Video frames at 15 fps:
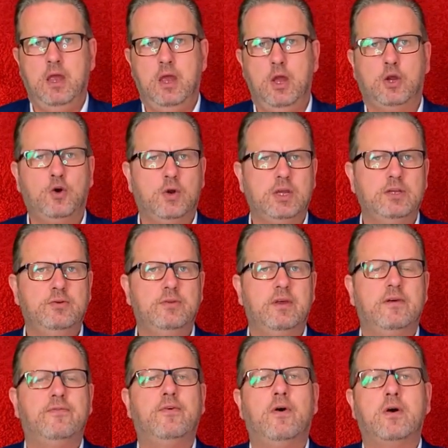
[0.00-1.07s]
According to
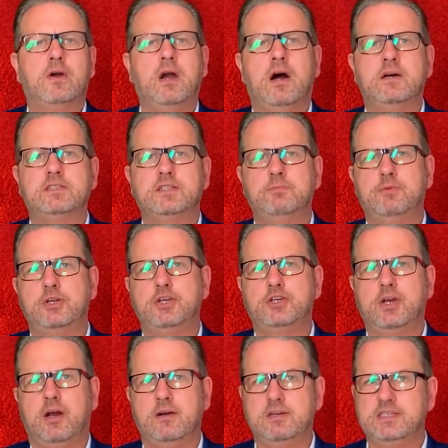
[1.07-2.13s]
their forecast, the British
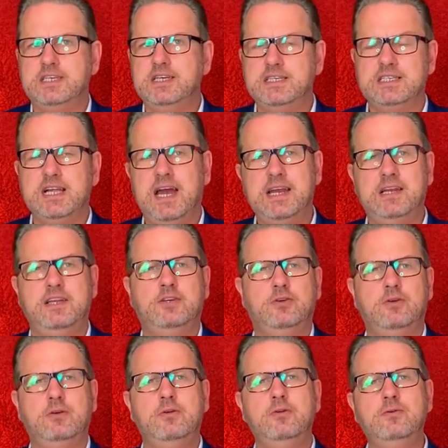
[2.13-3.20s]
currency is likely
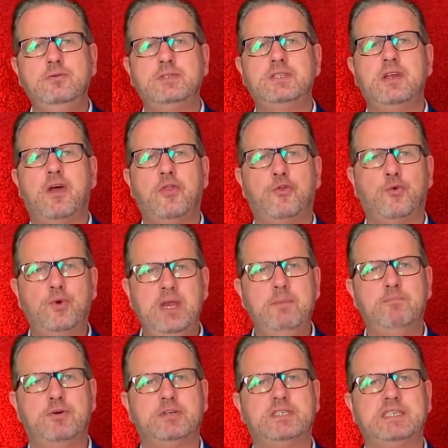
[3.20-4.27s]
to lose
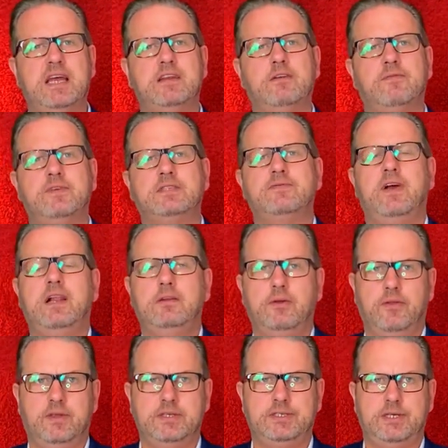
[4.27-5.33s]
3% of its
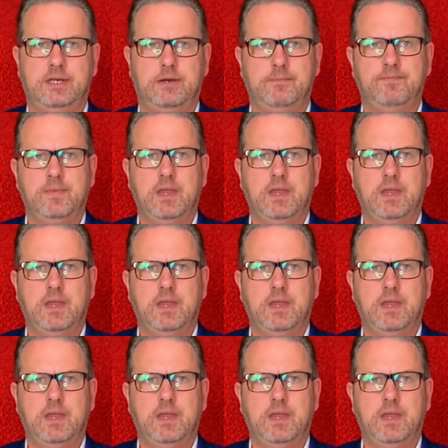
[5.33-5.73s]
value this year.